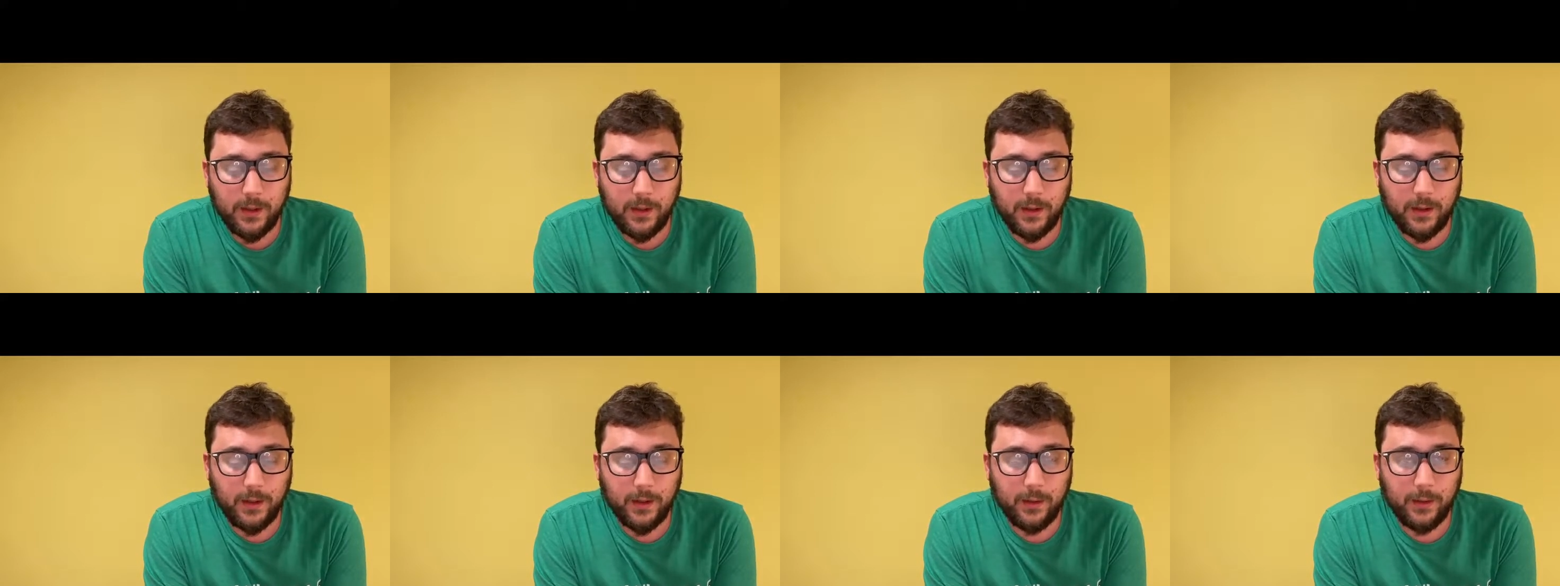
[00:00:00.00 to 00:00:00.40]

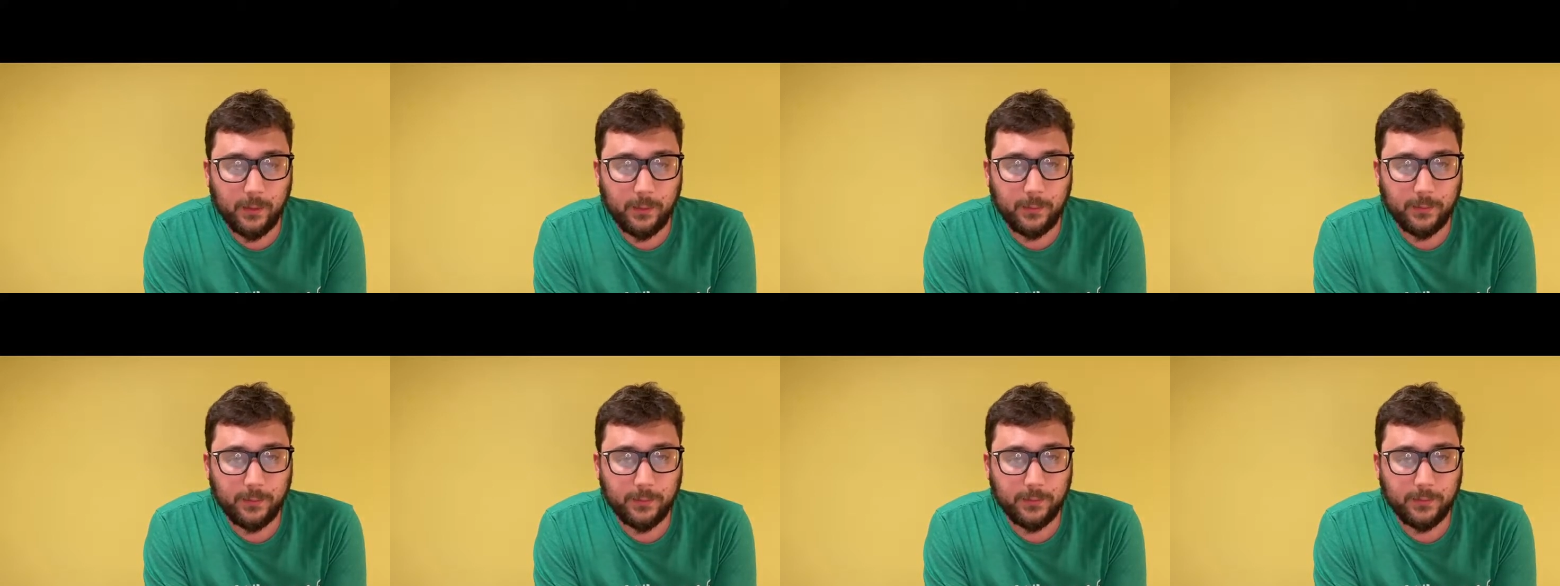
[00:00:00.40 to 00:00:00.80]
Um,
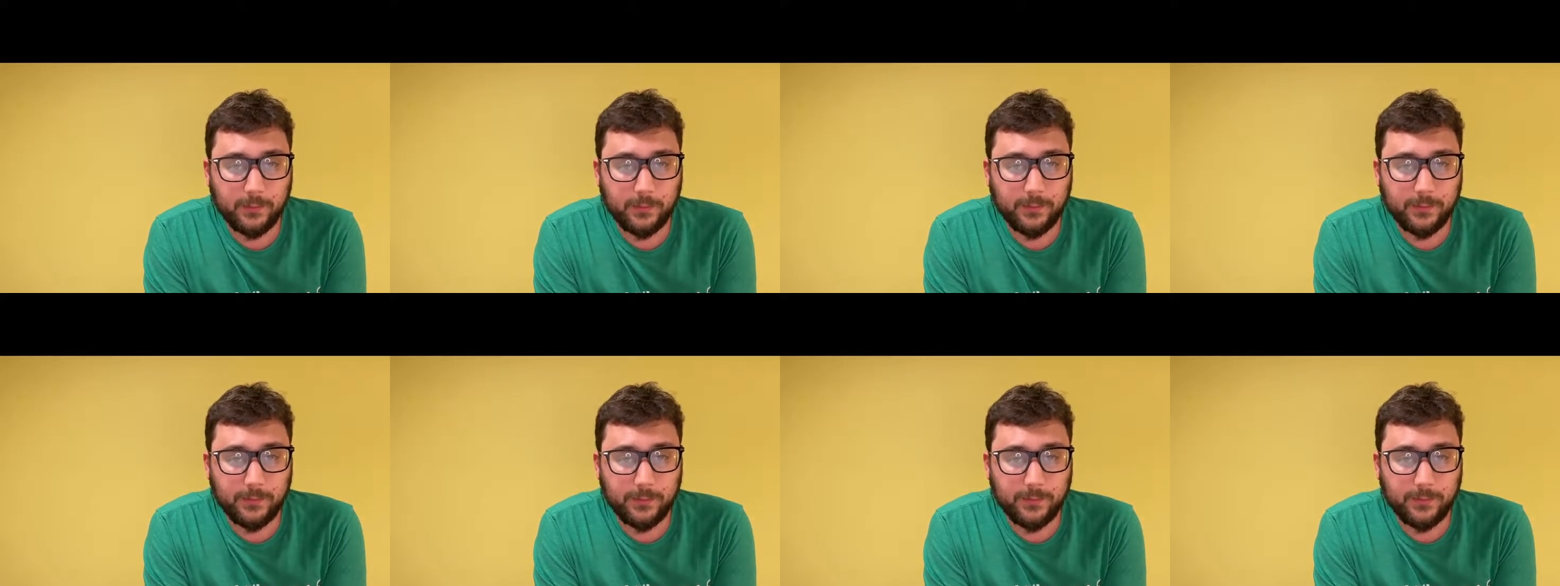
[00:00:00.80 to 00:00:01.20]
You're
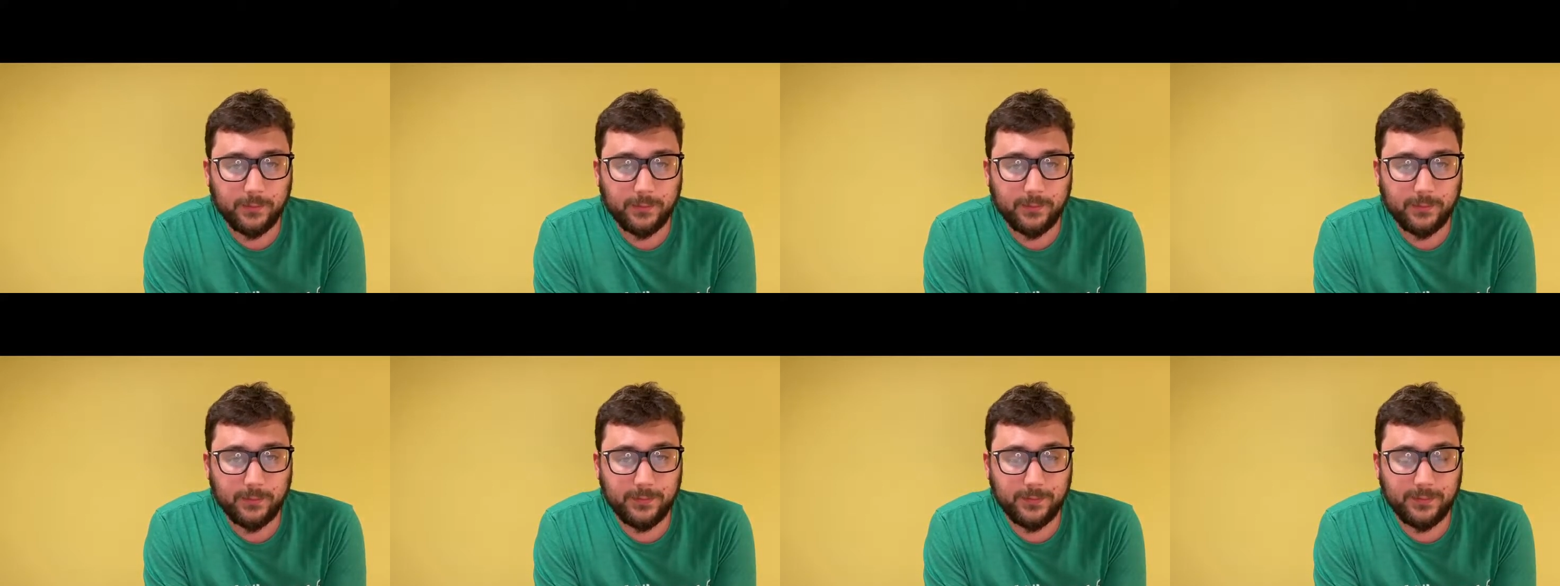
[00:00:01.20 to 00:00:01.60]
welcome.
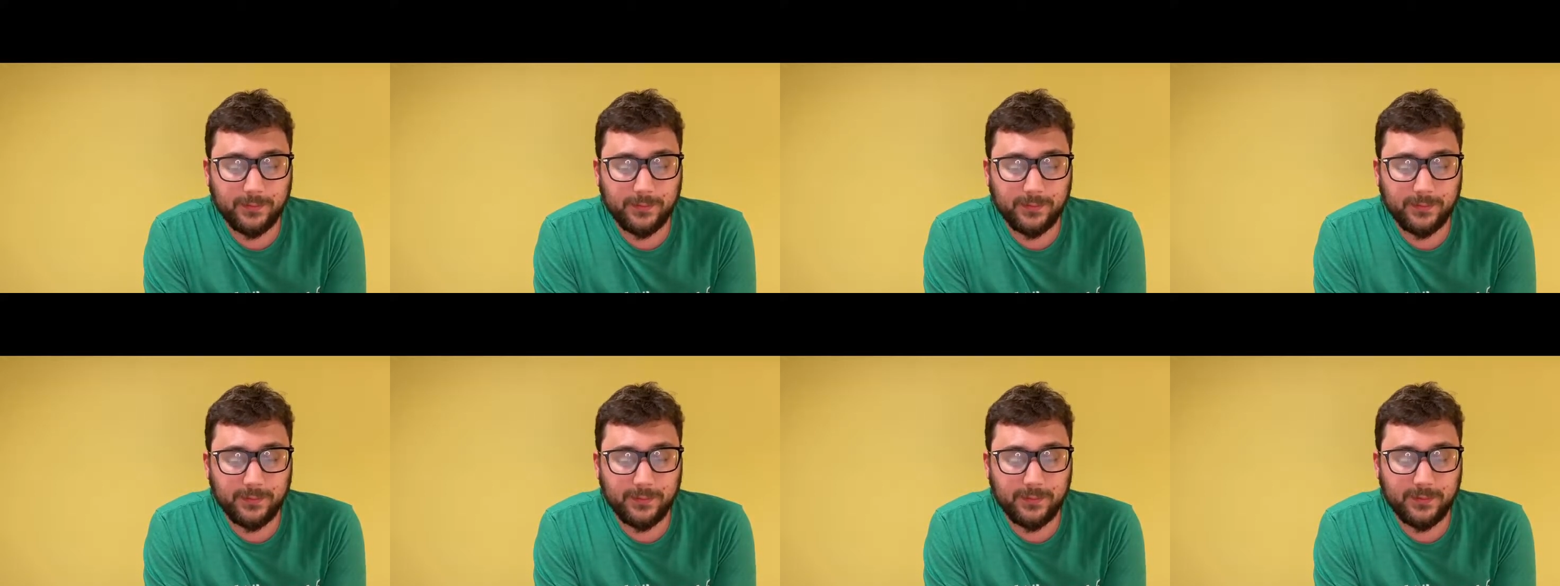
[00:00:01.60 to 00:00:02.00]
Thank you for
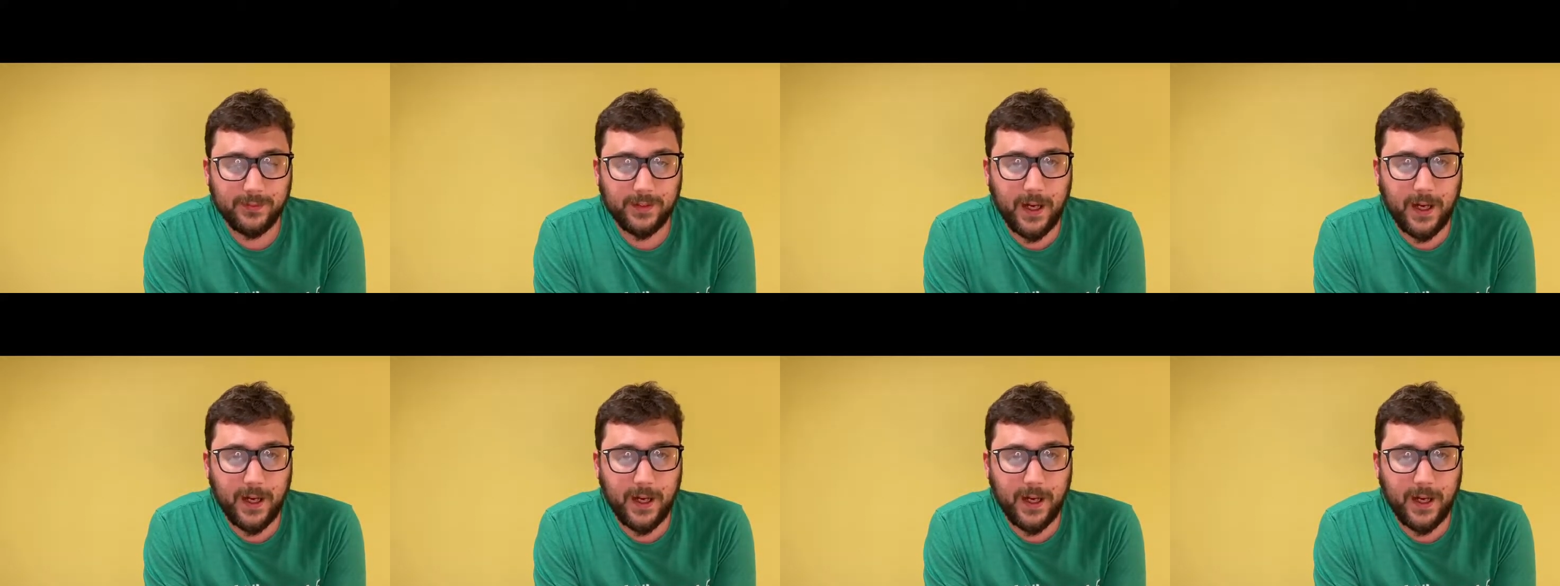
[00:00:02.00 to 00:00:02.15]
having me.